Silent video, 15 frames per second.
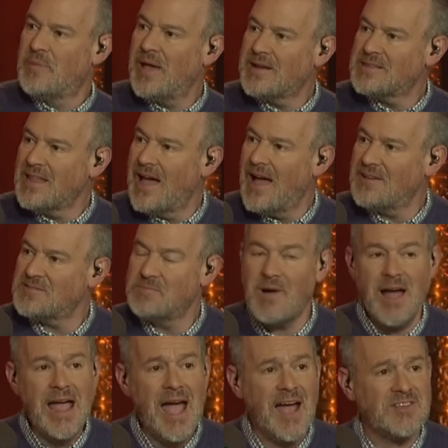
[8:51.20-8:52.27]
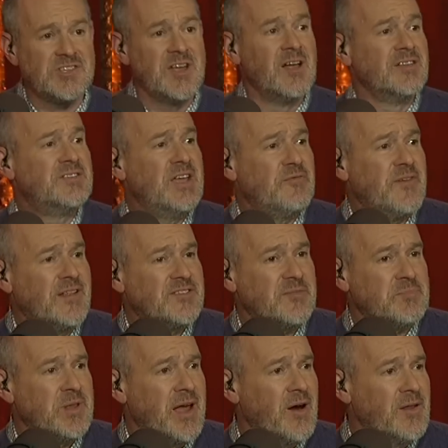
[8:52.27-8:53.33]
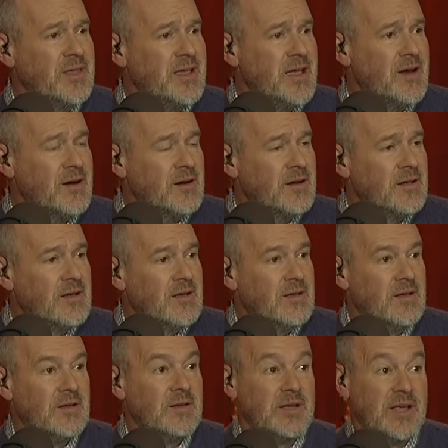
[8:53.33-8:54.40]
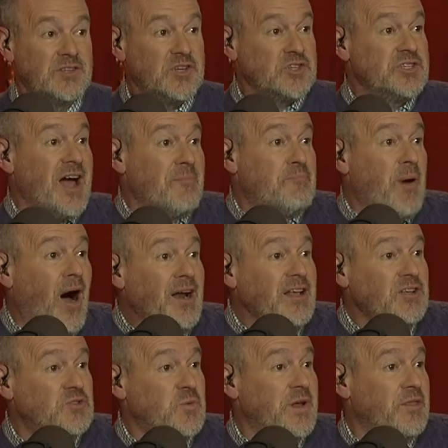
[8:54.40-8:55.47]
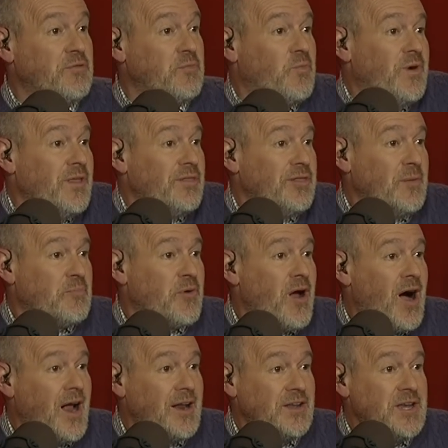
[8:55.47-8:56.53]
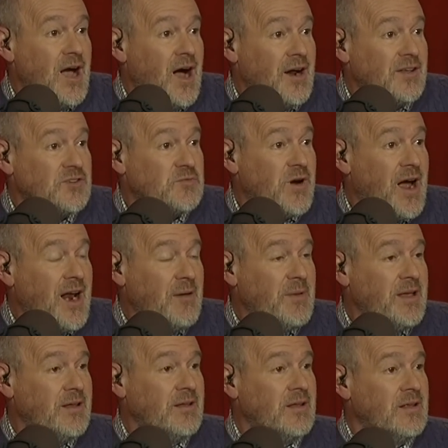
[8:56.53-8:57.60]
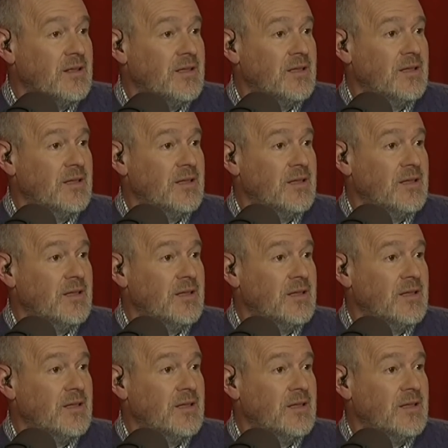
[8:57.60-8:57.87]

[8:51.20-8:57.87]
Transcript: picked last, my ass, defensive player of the year. He's just not buddies with, with LeBron and Giannis, right? I mean,